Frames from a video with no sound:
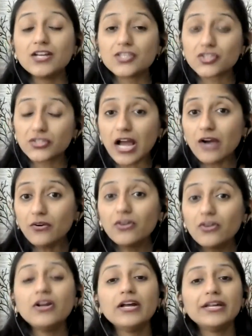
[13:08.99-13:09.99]
So now
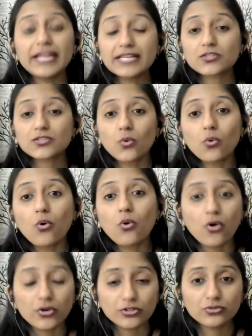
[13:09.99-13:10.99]
let's go
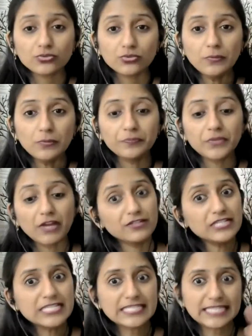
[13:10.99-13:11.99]
on to
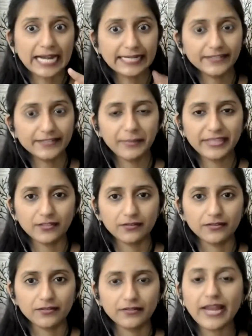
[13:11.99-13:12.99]
our standard
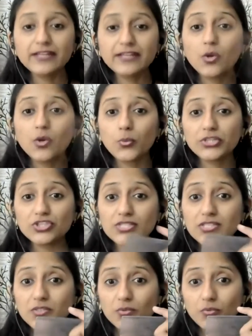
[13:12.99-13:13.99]
method, right? Which
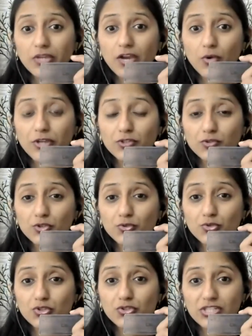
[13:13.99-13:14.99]
is we are going to
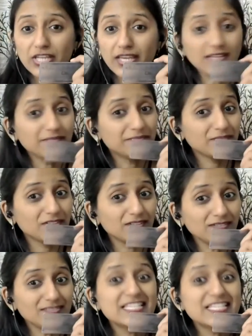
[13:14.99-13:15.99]
use today,
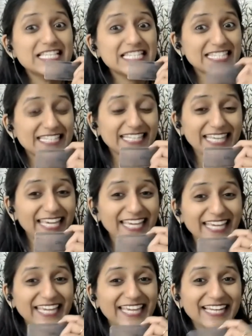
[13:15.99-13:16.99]
the
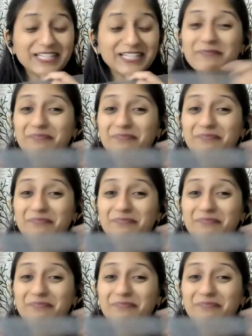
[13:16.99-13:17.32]
scale.